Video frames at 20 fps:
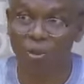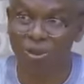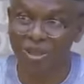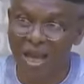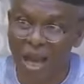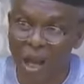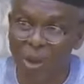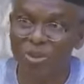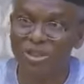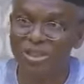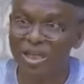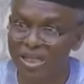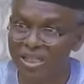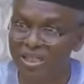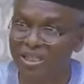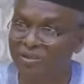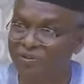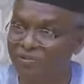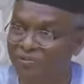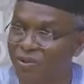Without
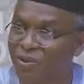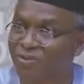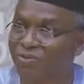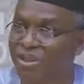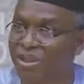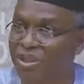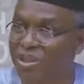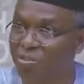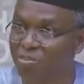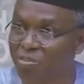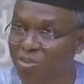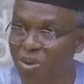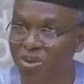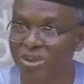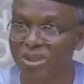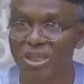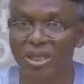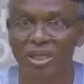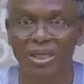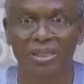getting involved in the
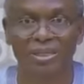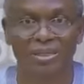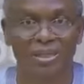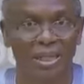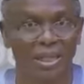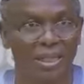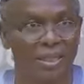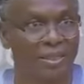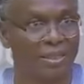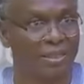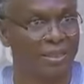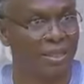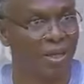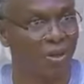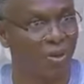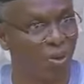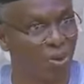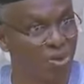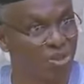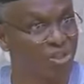process and
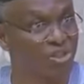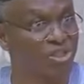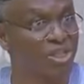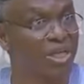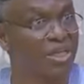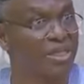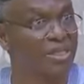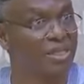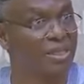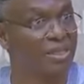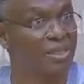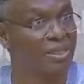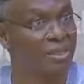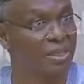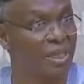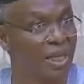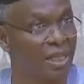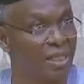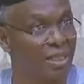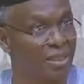
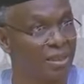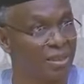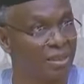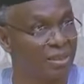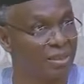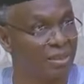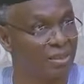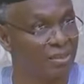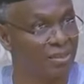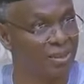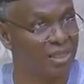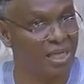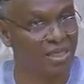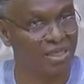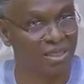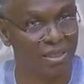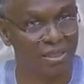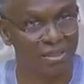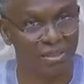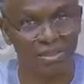negotiating and
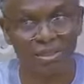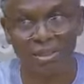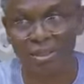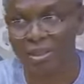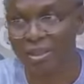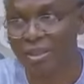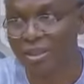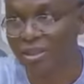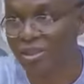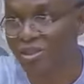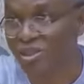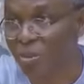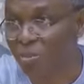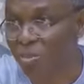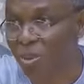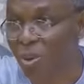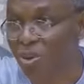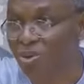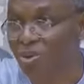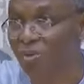getting the
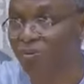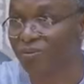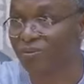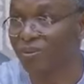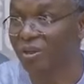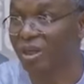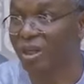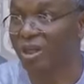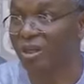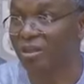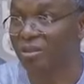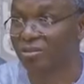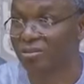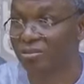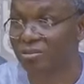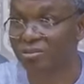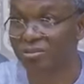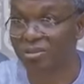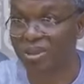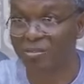support of
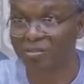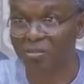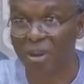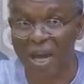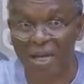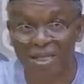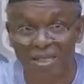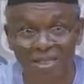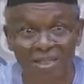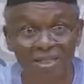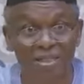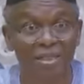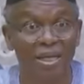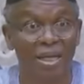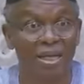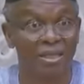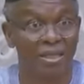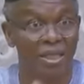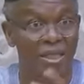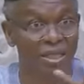the
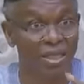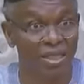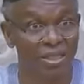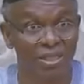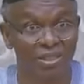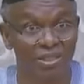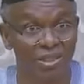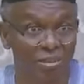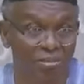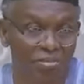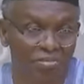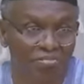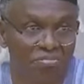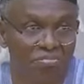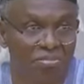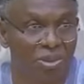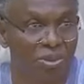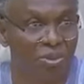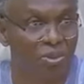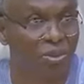party and the leadership,
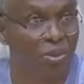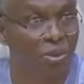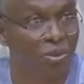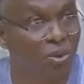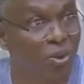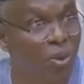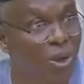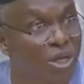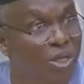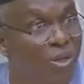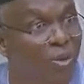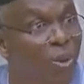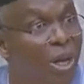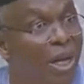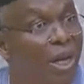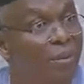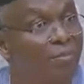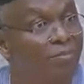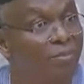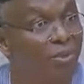you will not go
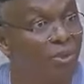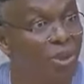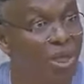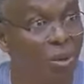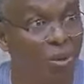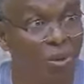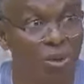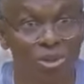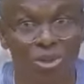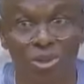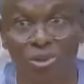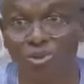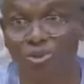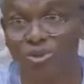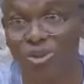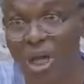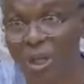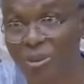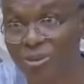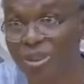anywhere. You can
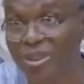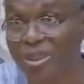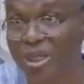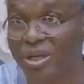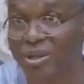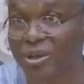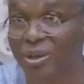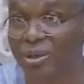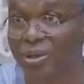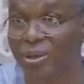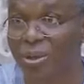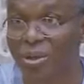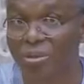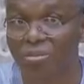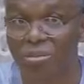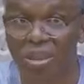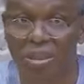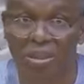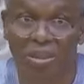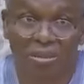continue shouting that you're
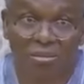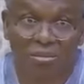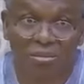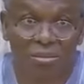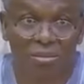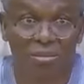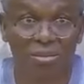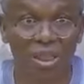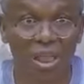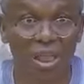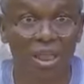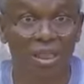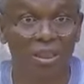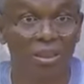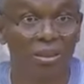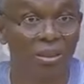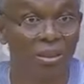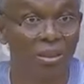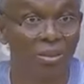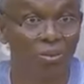young, but
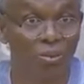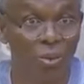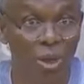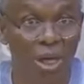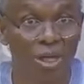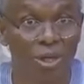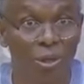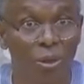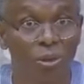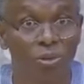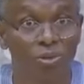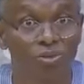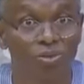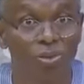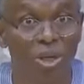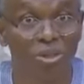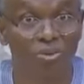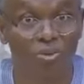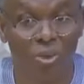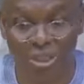hey, we are young
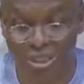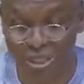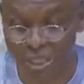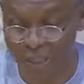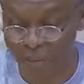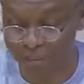too at one